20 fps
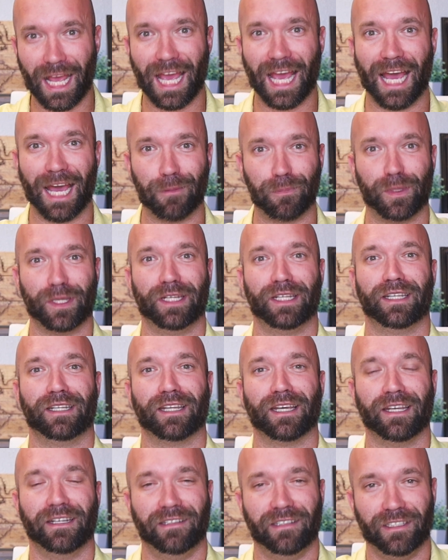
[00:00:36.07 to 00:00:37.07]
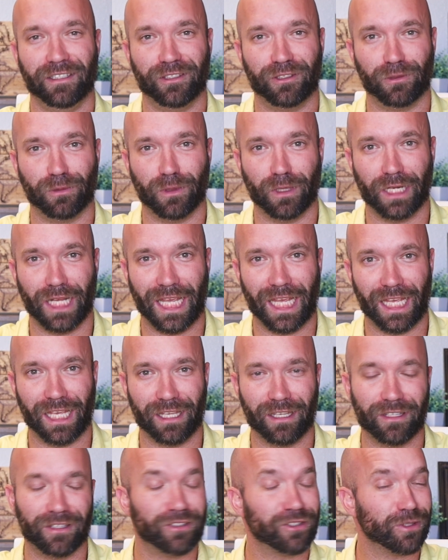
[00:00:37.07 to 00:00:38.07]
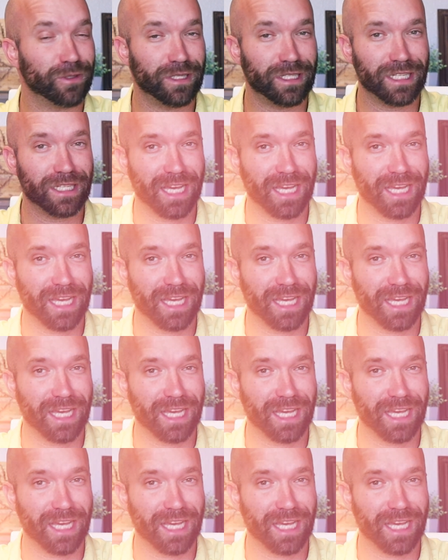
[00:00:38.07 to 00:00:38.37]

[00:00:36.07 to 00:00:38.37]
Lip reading: happened in 1920. So in